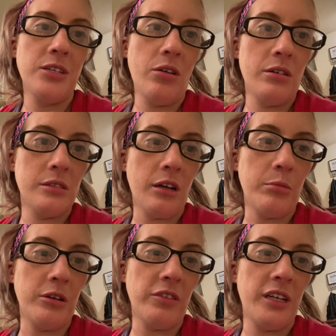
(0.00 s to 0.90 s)
dog to
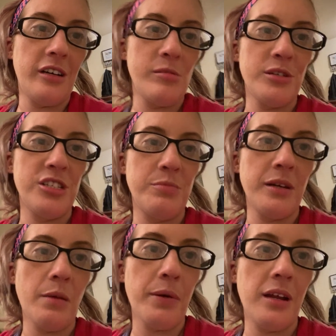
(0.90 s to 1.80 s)
come over here, but she's
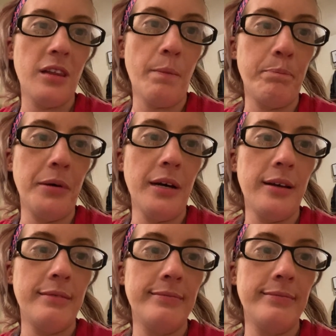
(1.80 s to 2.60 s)
being a pain in the butt.